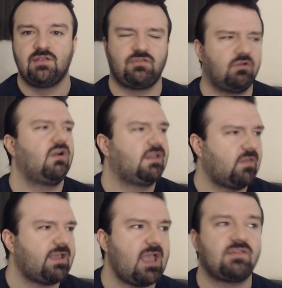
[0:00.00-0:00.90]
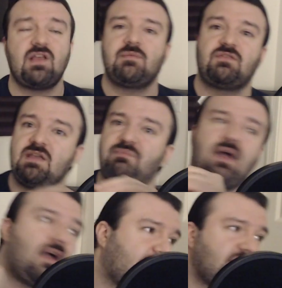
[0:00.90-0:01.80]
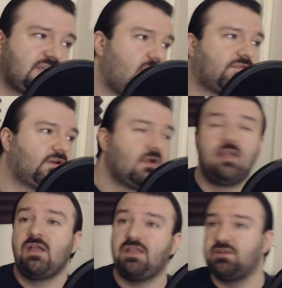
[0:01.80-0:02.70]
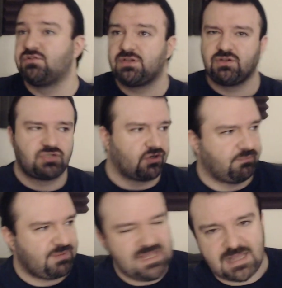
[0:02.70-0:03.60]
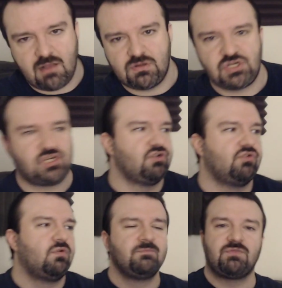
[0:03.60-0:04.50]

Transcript: So, uh, like XCOM, you have to get behind cover, and then during your turn, peek out and shoot.